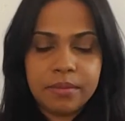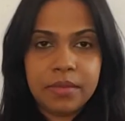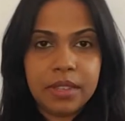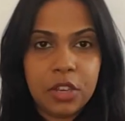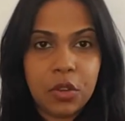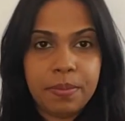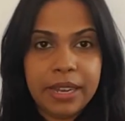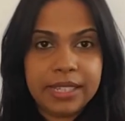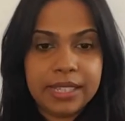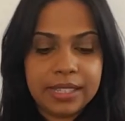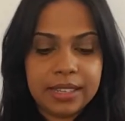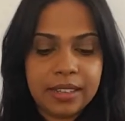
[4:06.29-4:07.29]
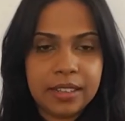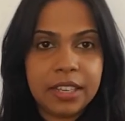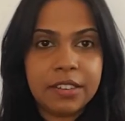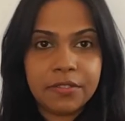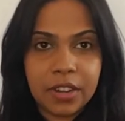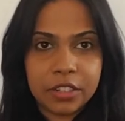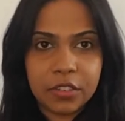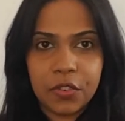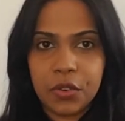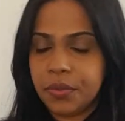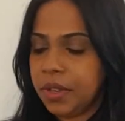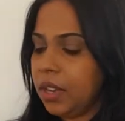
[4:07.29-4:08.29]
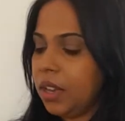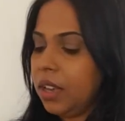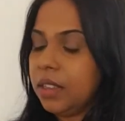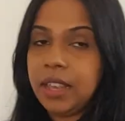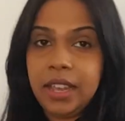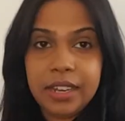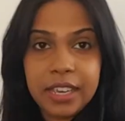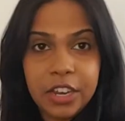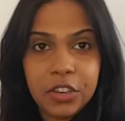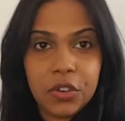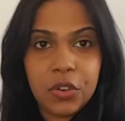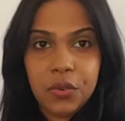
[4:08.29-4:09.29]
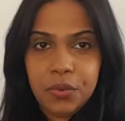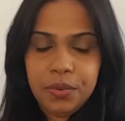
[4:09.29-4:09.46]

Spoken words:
Then you place a circle in front of you. Then again you go.